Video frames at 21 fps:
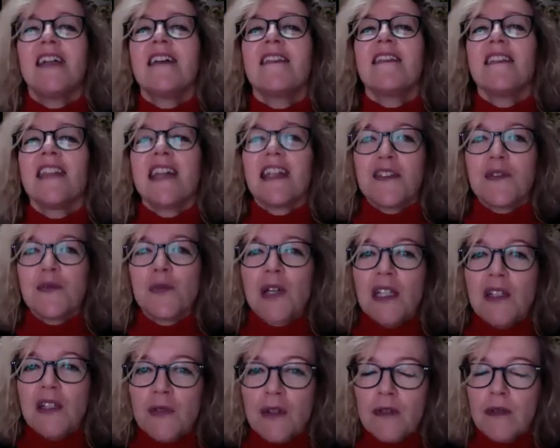That's when
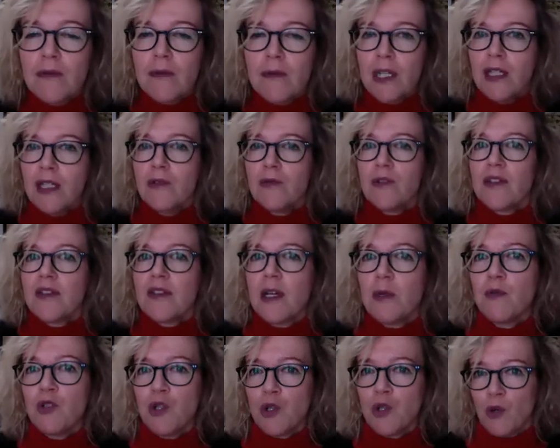your
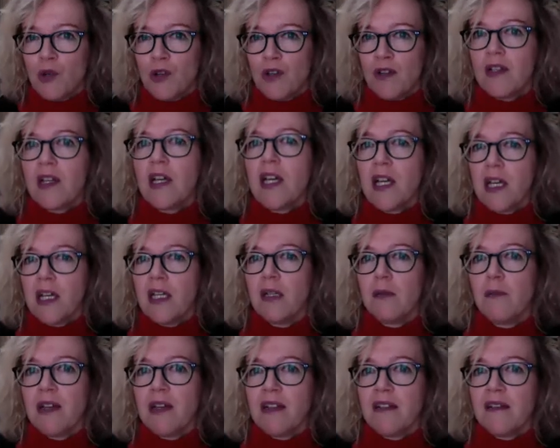saboteurs kick in,
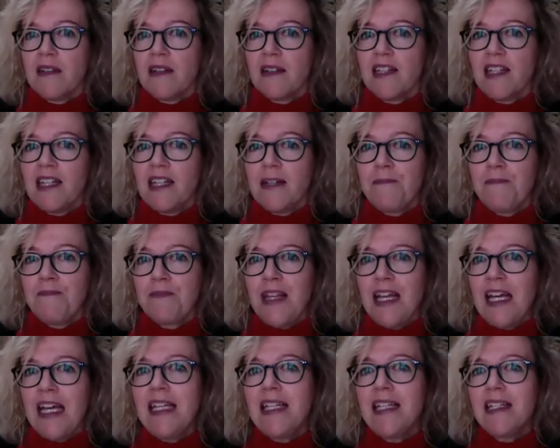basically.
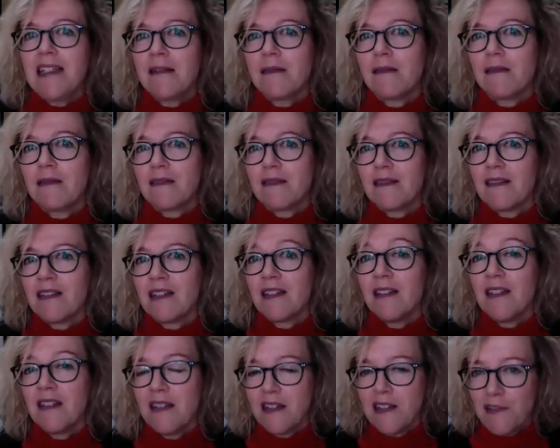And there are
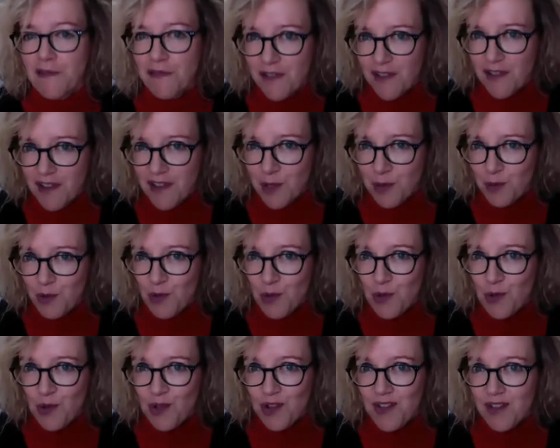different
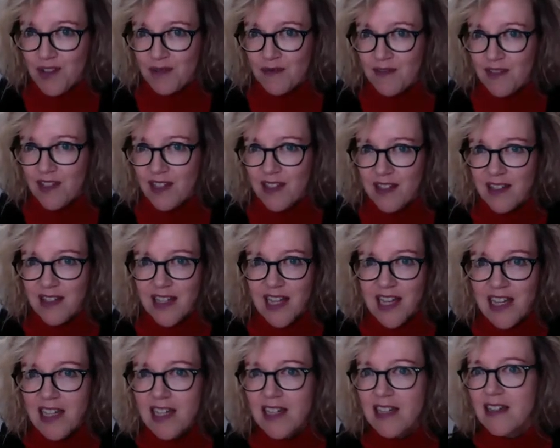saboteurs. There are
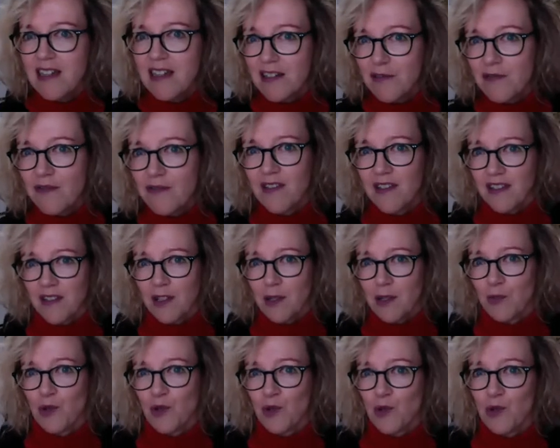10 different
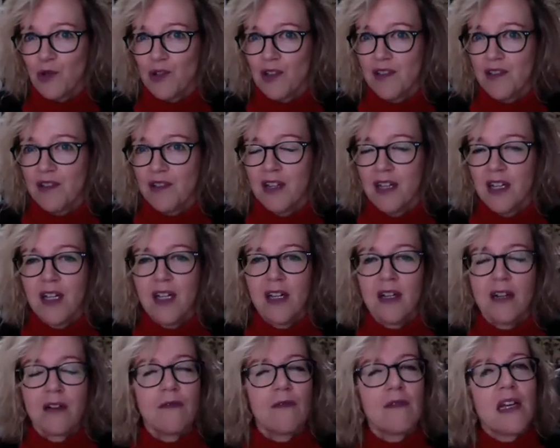saboteurs,
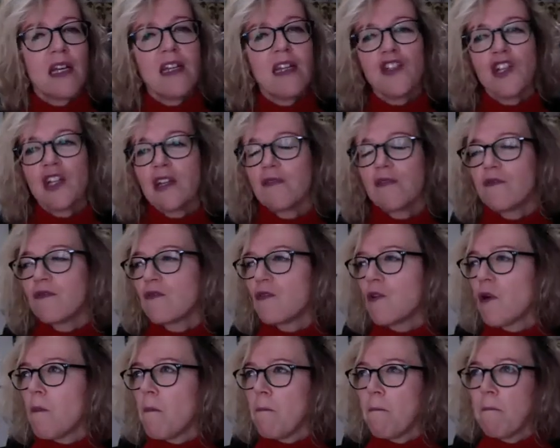ranging
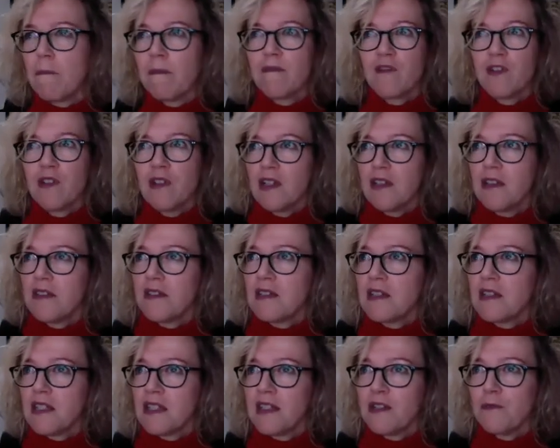from, for
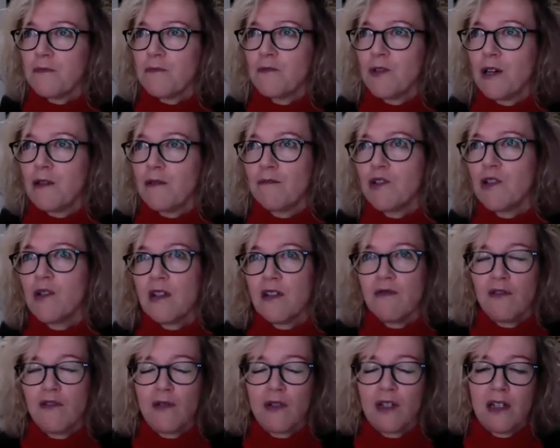instance, well, to give
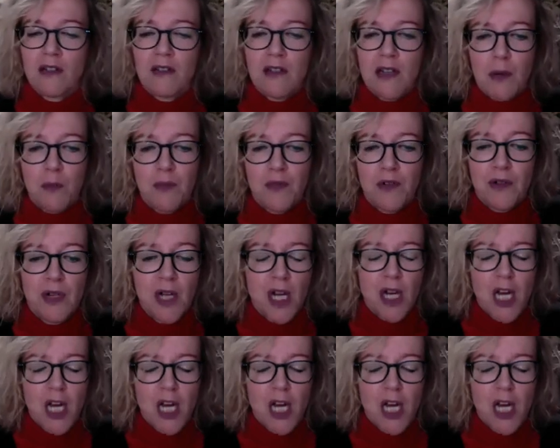you an example,